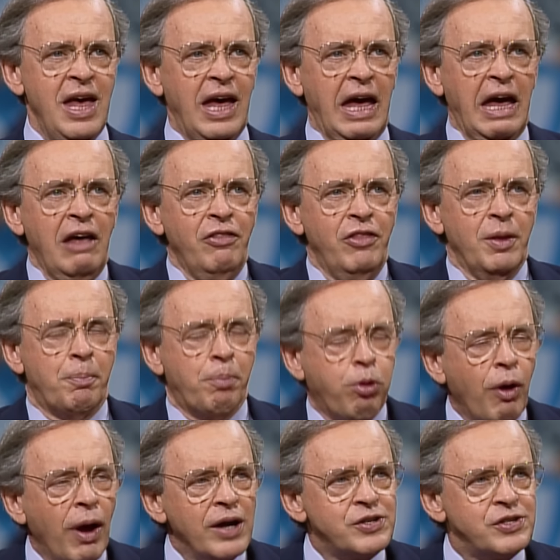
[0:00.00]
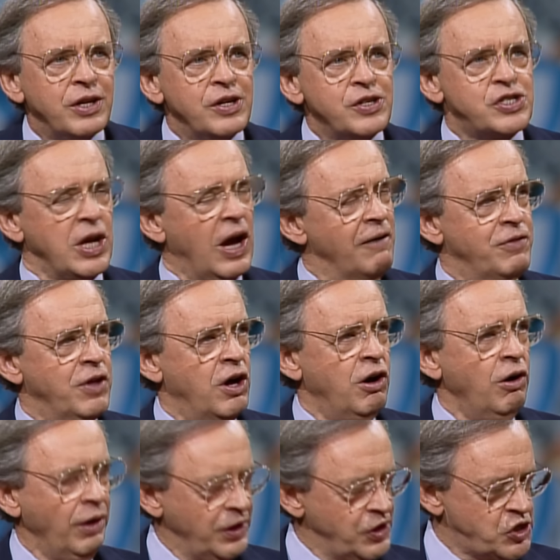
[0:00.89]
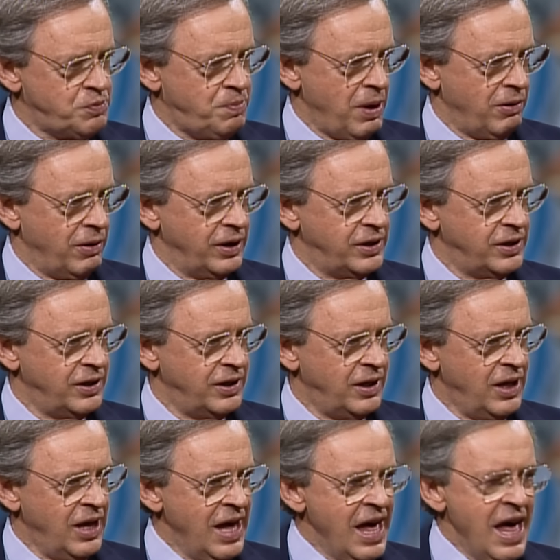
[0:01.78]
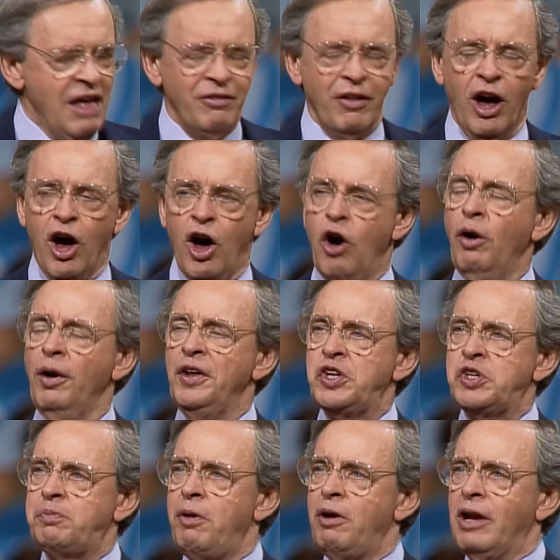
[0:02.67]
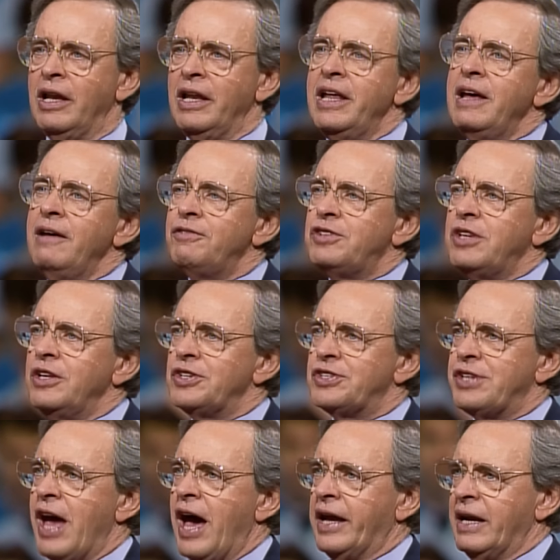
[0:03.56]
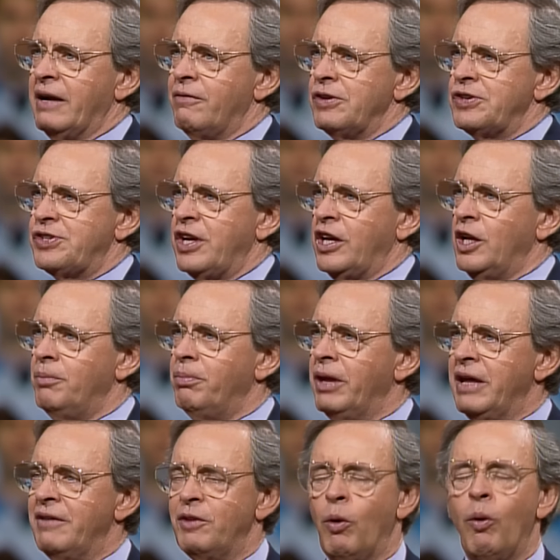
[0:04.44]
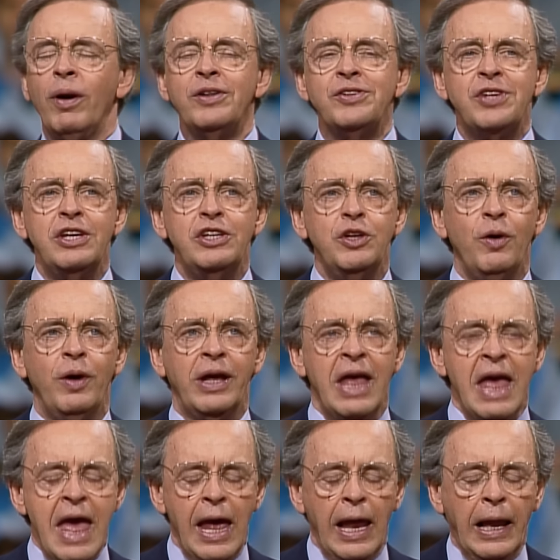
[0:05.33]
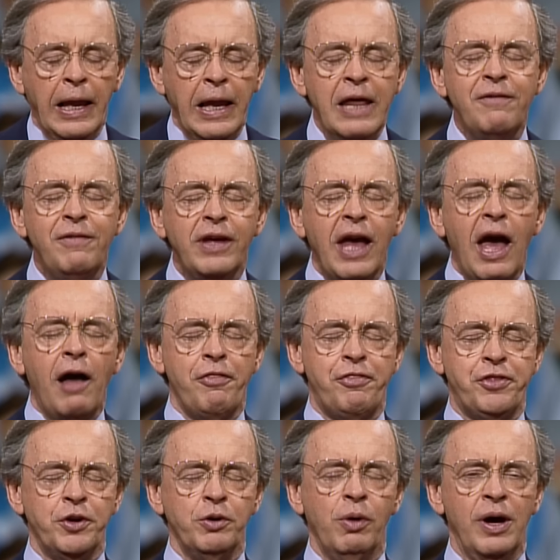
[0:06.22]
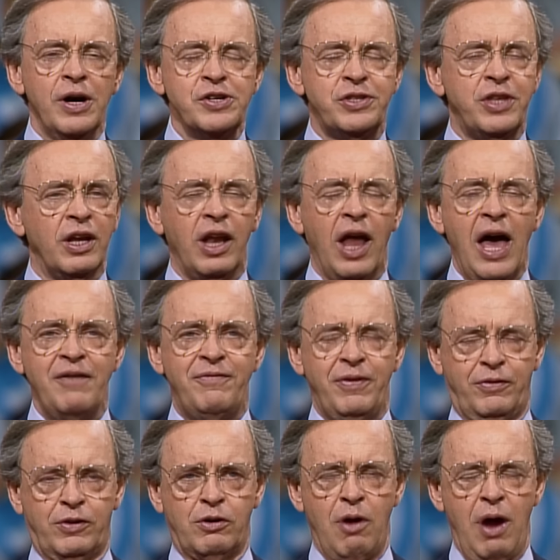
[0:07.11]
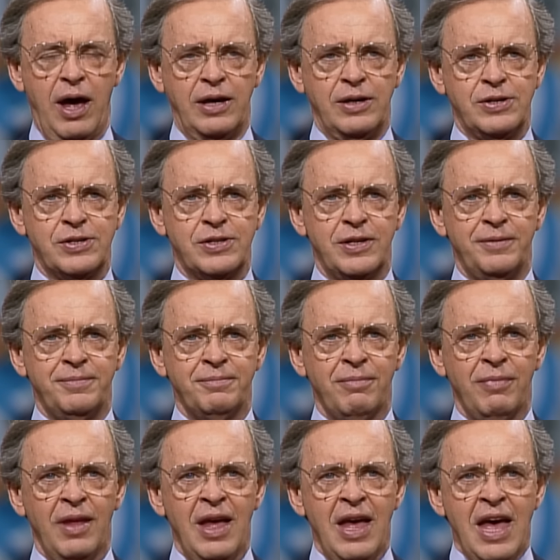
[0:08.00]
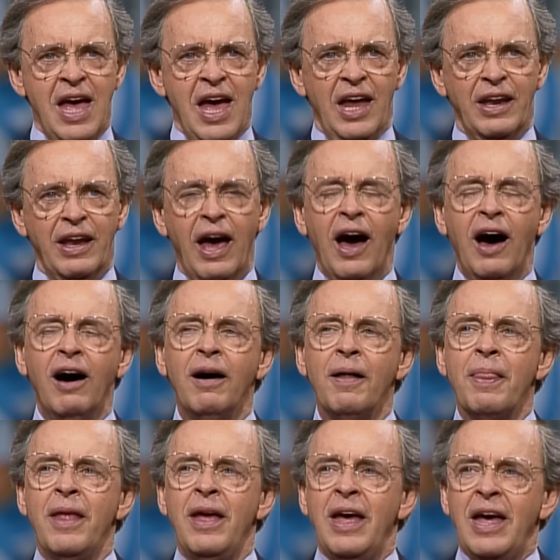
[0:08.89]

in the presence of the Holy Spirit. The Holy Spirit lives inside every single believer. what is He doing? Living out through us the life of Christ. Now,